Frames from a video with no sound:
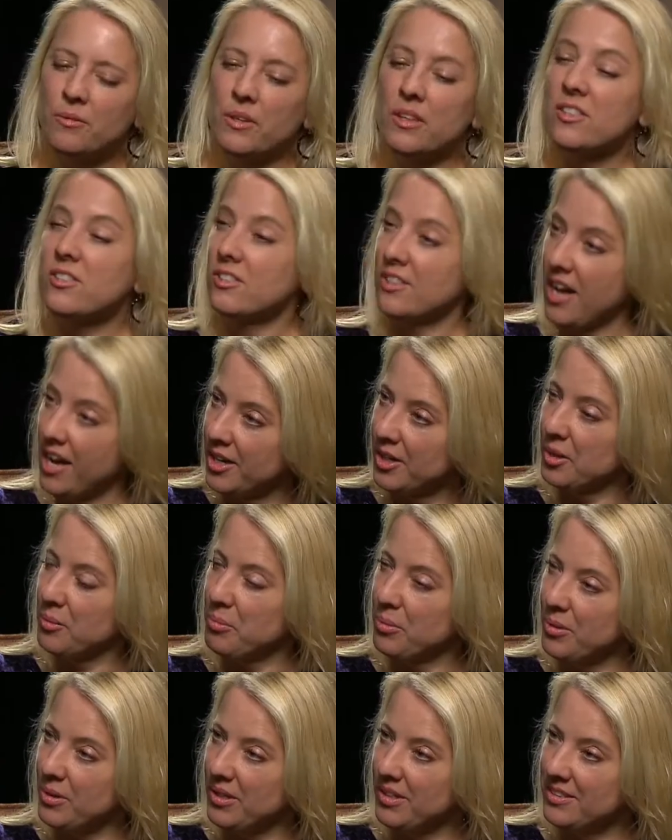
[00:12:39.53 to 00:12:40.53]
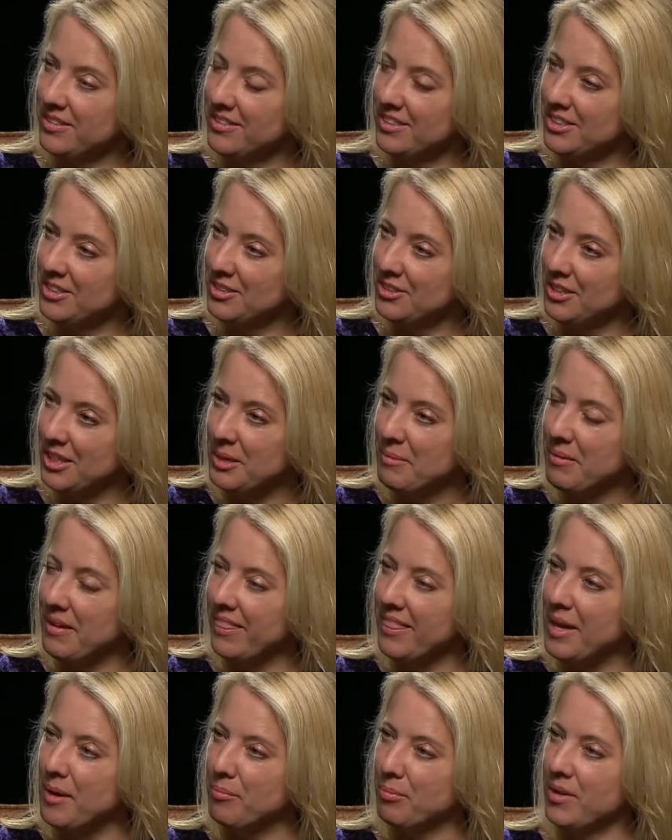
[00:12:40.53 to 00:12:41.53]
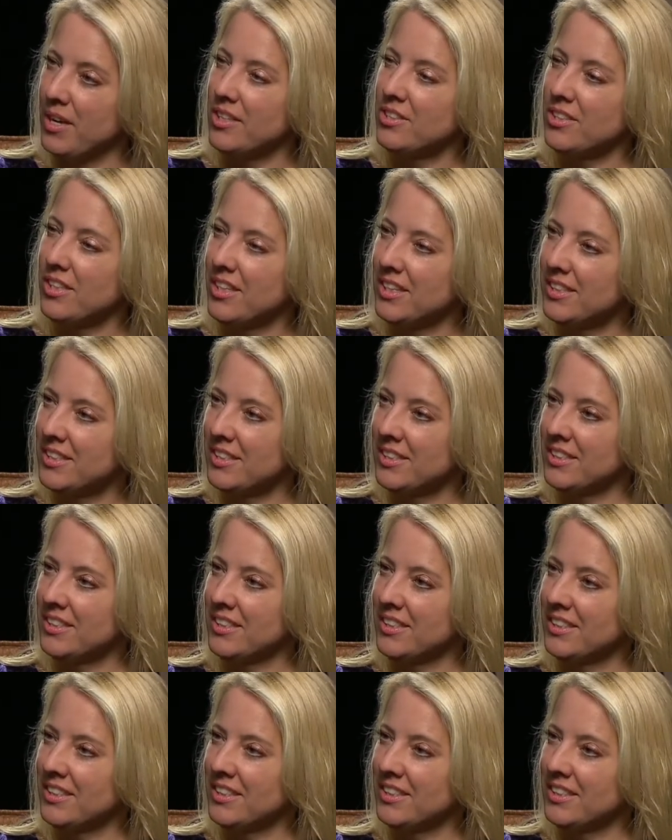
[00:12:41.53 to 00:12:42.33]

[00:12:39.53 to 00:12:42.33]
with soccer balls. Let's talk about that project.